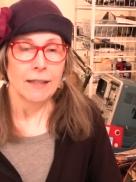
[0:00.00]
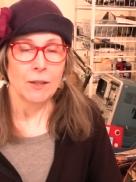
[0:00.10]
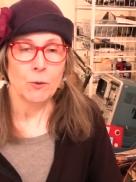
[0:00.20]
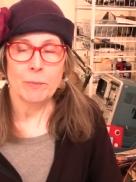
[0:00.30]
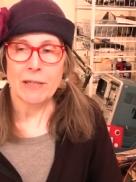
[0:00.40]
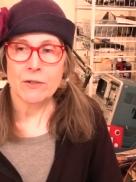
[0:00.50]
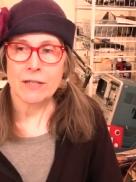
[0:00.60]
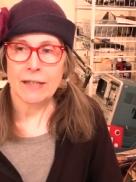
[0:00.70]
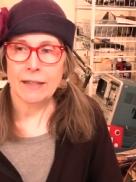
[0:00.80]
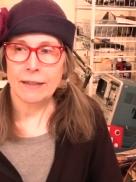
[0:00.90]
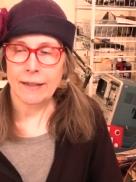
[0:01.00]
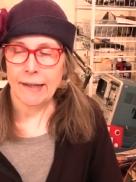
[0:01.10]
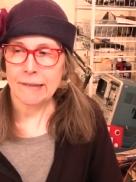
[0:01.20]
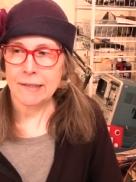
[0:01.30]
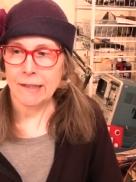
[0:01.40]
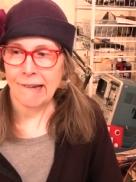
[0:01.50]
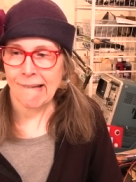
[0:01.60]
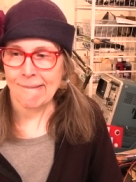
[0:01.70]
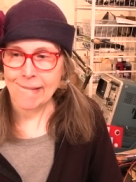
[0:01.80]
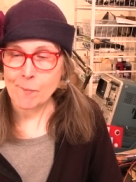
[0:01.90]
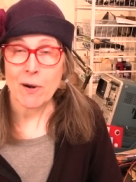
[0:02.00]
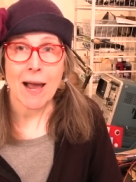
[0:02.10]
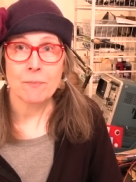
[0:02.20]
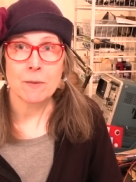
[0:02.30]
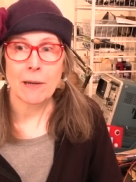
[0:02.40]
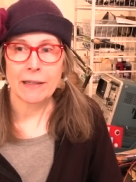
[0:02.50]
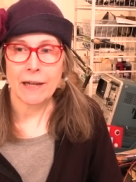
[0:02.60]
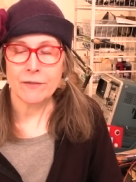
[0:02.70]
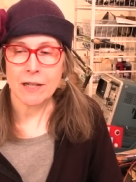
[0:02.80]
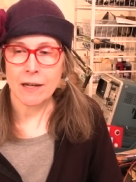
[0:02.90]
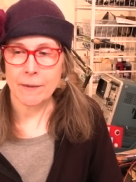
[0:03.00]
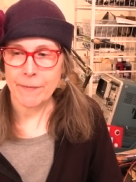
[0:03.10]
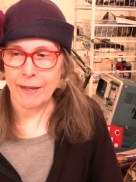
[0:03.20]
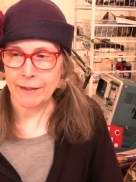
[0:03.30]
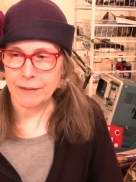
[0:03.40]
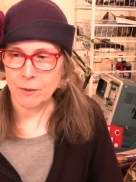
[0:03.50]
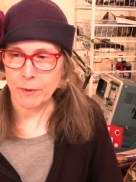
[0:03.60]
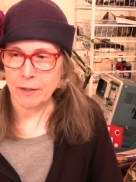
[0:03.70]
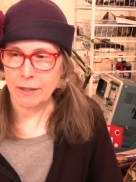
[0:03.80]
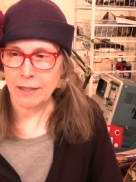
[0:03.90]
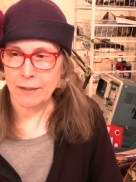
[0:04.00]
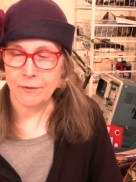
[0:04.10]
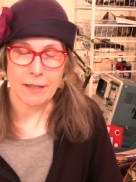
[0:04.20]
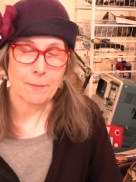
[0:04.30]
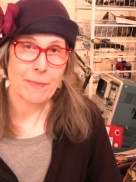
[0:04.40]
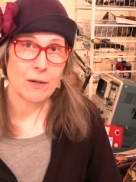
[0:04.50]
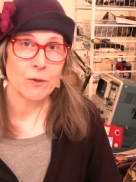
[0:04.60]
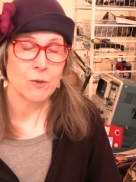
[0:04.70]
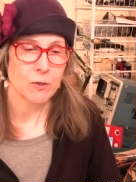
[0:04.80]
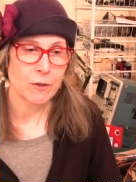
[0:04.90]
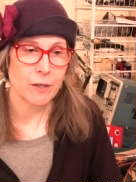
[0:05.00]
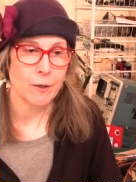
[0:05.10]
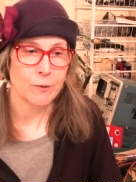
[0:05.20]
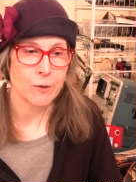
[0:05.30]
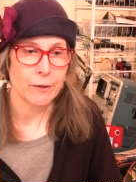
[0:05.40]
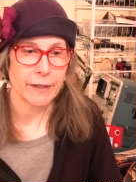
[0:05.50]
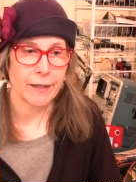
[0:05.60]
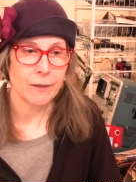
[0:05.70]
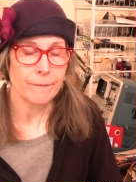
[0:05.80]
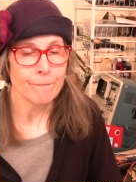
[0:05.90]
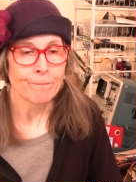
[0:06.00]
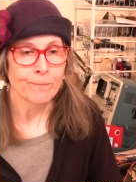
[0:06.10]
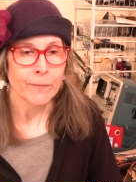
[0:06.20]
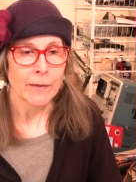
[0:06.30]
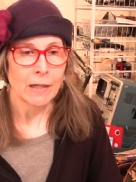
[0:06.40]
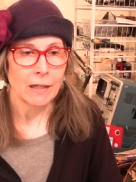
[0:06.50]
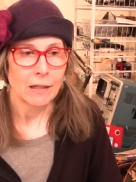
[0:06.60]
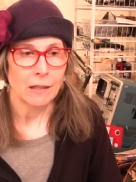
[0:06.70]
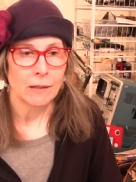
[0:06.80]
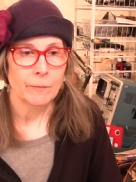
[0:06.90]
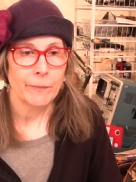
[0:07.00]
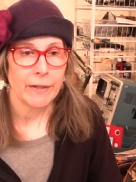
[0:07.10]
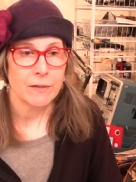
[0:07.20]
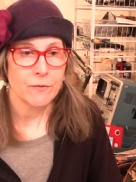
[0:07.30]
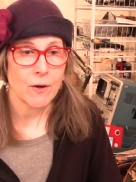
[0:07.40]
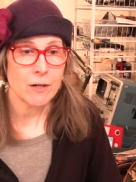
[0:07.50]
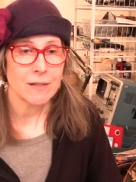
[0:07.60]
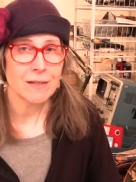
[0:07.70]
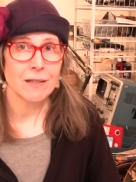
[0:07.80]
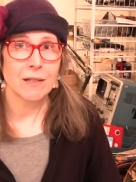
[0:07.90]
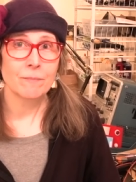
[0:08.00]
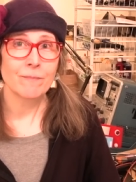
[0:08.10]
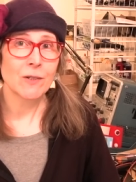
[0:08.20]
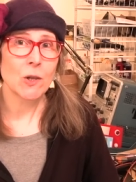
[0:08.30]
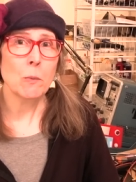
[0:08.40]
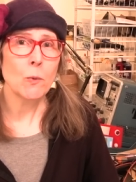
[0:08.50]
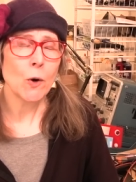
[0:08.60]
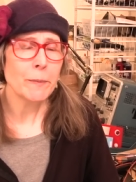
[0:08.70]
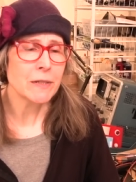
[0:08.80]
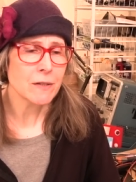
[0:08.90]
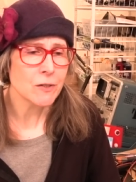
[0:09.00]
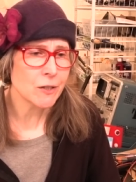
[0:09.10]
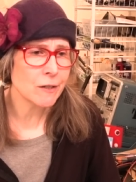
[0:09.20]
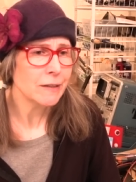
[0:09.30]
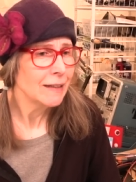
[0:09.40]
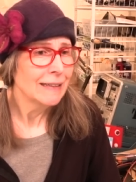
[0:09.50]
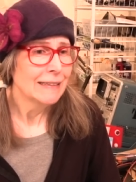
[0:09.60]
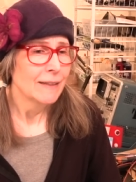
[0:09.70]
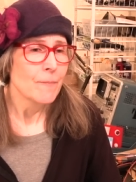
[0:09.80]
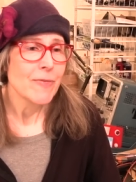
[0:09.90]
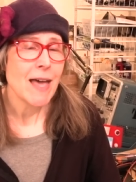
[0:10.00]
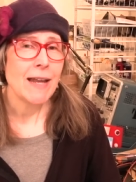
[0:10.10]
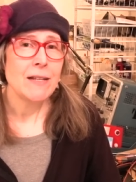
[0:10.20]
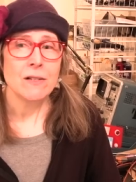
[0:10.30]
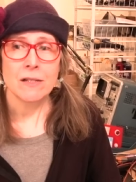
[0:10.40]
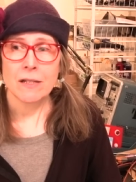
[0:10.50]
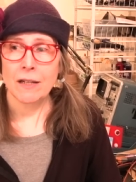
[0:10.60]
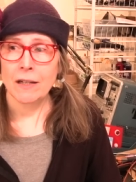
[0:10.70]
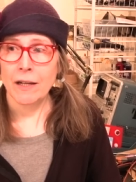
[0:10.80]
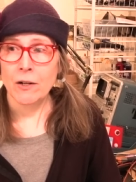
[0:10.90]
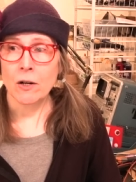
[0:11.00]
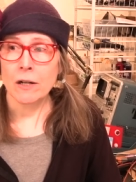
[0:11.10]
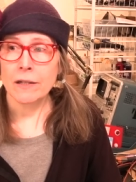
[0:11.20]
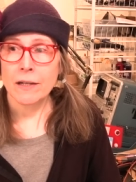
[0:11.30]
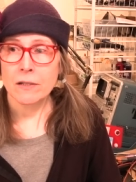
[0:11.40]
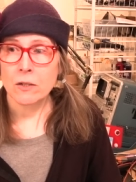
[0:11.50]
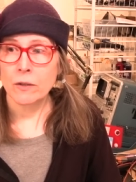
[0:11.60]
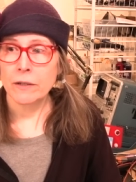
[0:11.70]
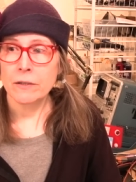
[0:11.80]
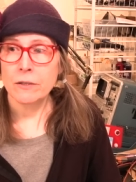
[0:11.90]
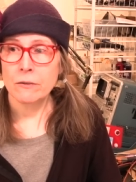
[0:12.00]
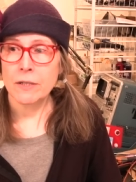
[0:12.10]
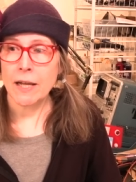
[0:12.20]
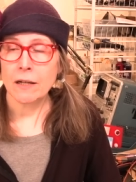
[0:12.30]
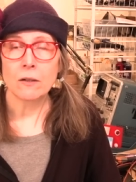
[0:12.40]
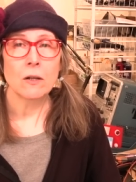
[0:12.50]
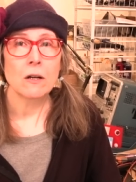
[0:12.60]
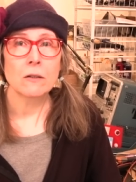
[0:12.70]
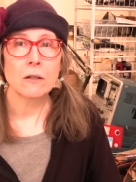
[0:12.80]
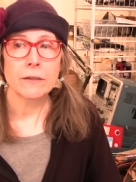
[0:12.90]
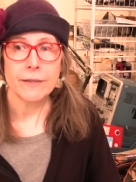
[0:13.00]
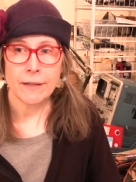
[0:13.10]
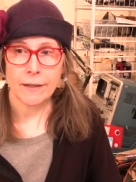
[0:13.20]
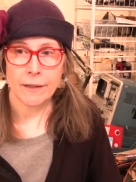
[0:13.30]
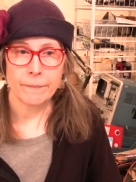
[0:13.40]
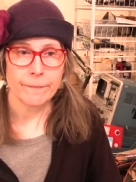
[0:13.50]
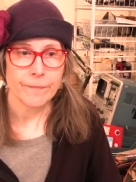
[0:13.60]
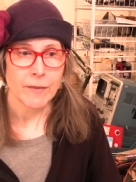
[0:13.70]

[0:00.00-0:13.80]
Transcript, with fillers: It would be interesting that perhaps in my lifetime that we could even get better news on the ozone layer. But as far as the global warming is concerned, that is an arc that's going to take a long time,